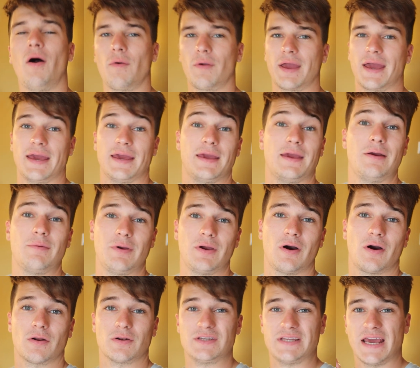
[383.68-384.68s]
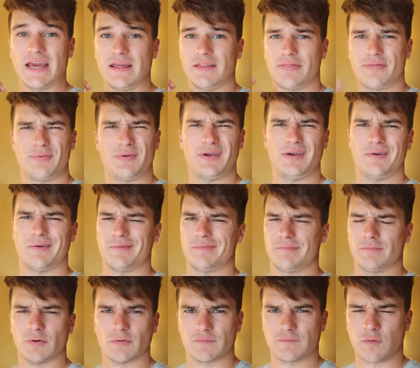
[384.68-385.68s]
Okay, here we are, day 3 or
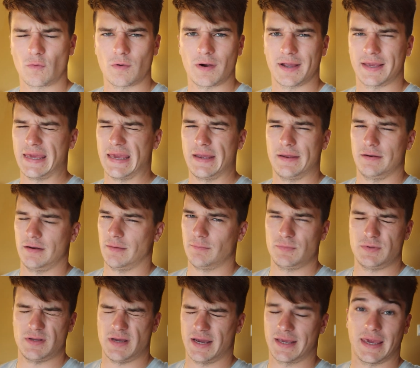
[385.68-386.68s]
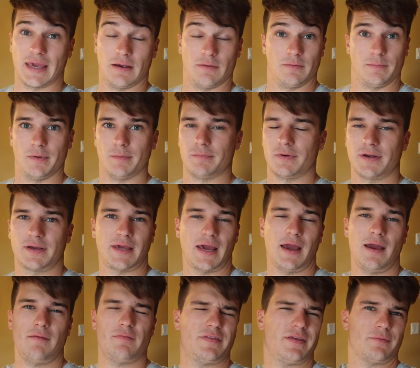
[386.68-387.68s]
4. I can't remember.
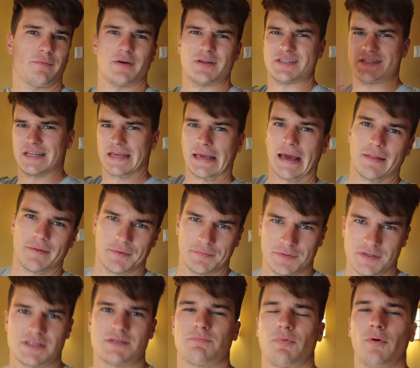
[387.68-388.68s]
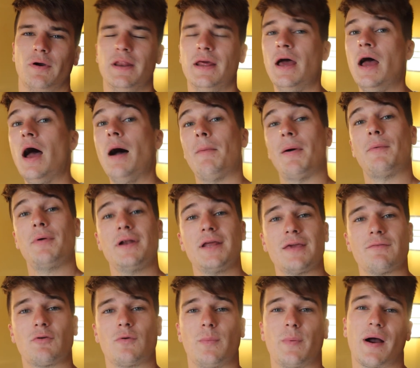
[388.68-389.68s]
Everything runs together at this point. I want to
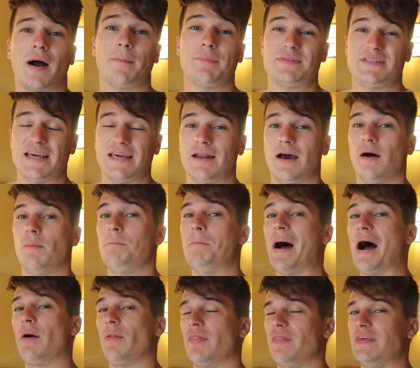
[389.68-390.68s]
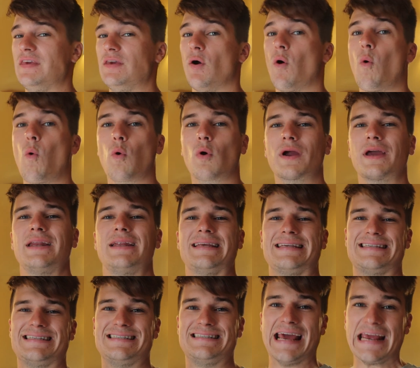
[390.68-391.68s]
give a quick update about the
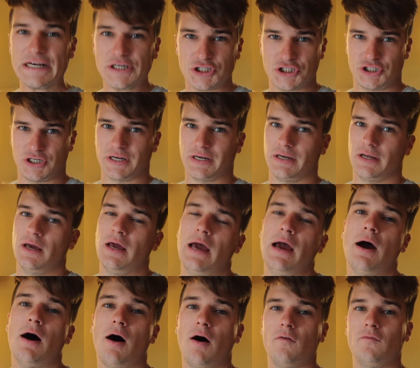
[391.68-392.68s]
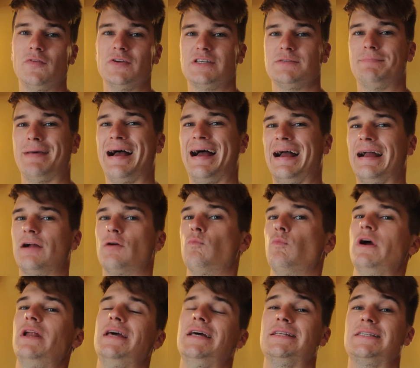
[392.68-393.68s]
organization of this bag
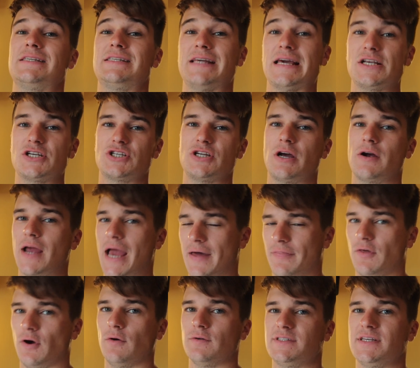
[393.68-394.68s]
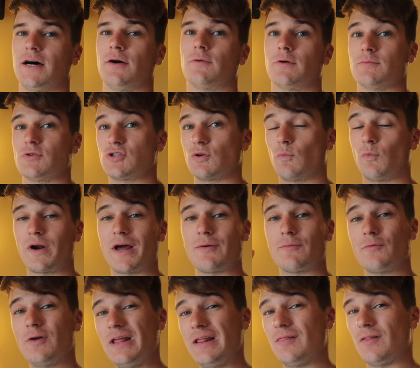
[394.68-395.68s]
when it's stationary at the hotel room. So what I
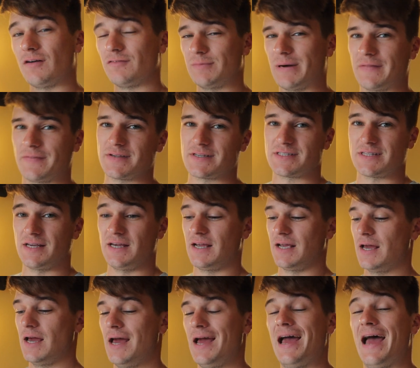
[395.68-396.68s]
really love about this thing